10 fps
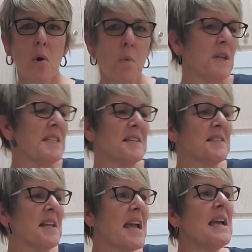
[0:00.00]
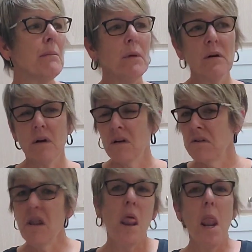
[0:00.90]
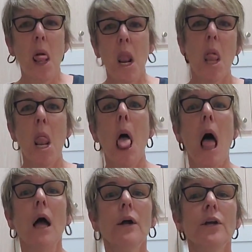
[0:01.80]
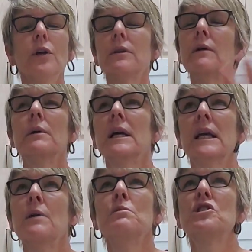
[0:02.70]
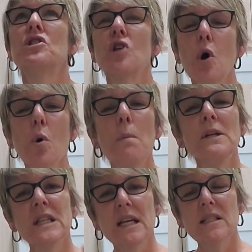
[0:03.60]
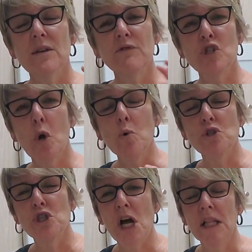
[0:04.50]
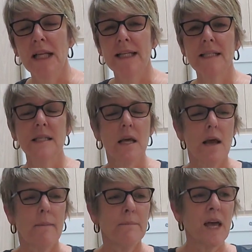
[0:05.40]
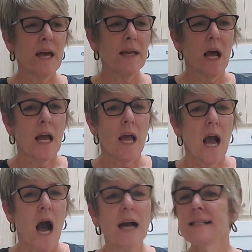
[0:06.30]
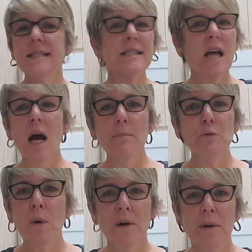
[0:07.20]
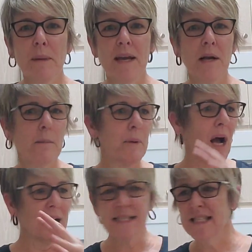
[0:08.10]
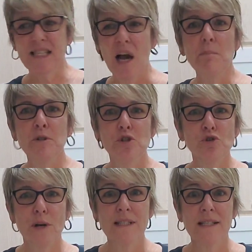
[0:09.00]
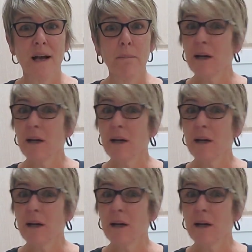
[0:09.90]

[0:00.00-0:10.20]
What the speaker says: What's his name? He was so possessive, so jealous that I stopped wearing makeup. I stopped dressing up.